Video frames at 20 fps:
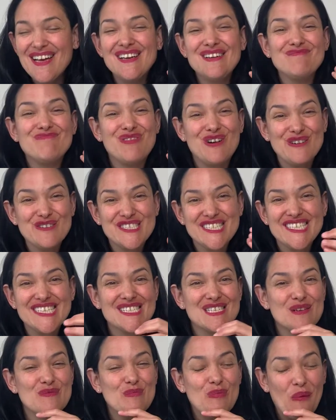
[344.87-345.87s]
protein is
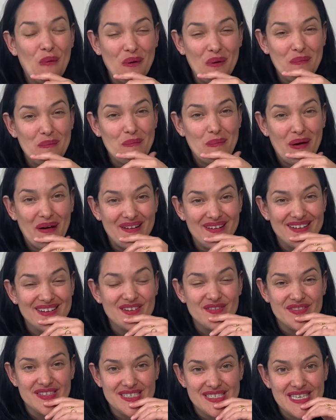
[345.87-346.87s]
an important part
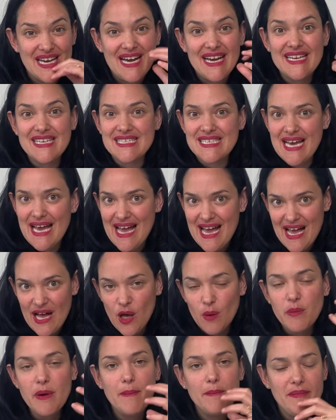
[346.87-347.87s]
of the diet to
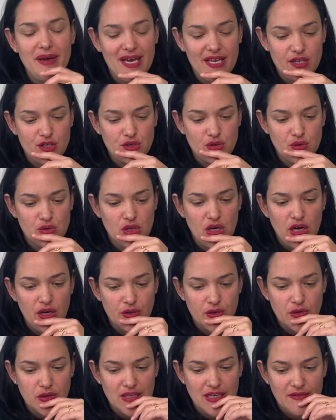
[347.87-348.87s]
help manage those
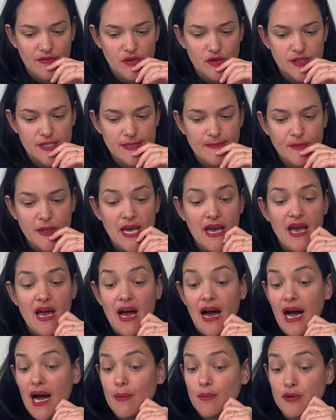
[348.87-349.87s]
hunger levels.
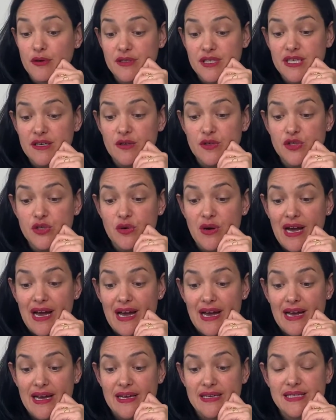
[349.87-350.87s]
Protein also
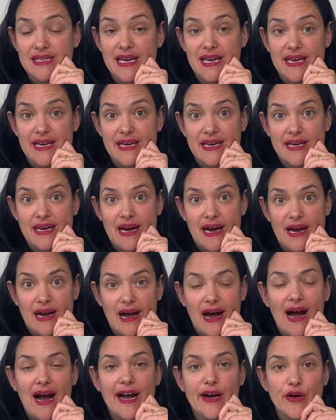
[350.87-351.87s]
has a
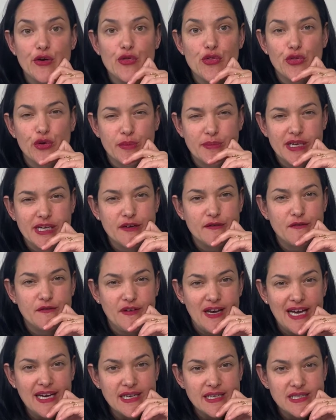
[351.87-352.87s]
higher thermic
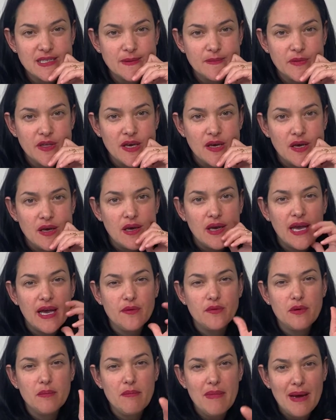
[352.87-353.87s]
effect. And
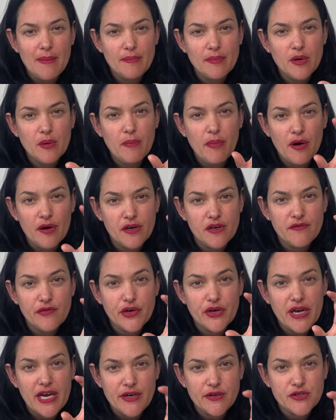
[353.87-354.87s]
remember, part of
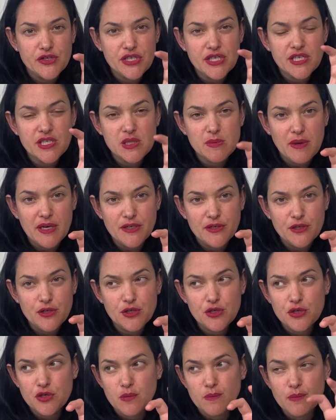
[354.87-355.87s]
our energy
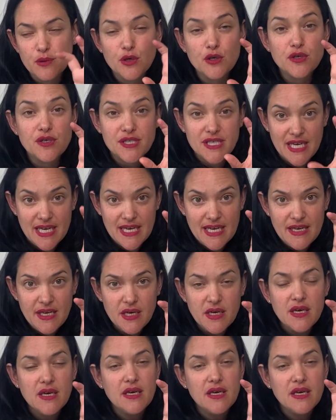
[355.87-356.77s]
expenditure per day,